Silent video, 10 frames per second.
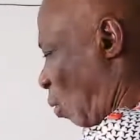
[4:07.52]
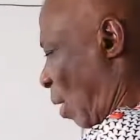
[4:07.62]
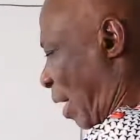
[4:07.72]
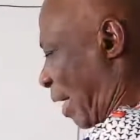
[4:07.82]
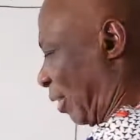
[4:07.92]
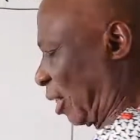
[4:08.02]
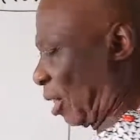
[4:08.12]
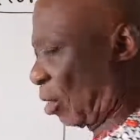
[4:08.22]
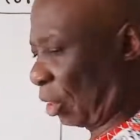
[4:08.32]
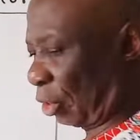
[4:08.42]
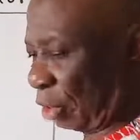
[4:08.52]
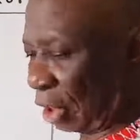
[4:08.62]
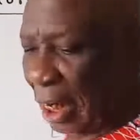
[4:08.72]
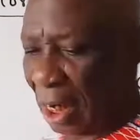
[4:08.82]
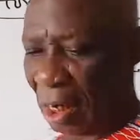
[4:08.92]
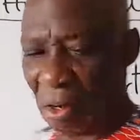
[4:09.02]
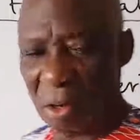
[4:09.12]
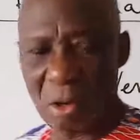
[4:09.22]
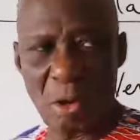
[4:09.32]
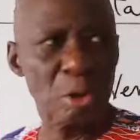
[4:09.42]
whereas the horizontal
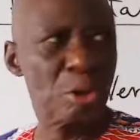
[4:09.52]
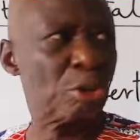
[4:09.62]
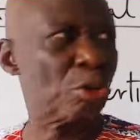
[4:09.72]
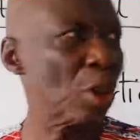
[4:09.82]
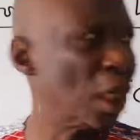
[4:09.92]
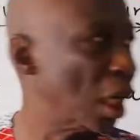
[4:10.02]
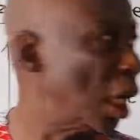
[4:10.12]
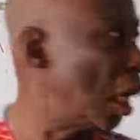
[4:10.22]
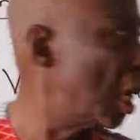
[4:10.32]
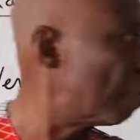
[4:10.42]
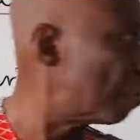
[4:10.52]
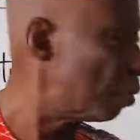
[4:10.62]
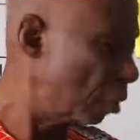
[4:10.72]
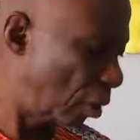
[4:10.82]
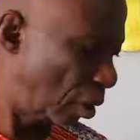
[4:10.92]
goes left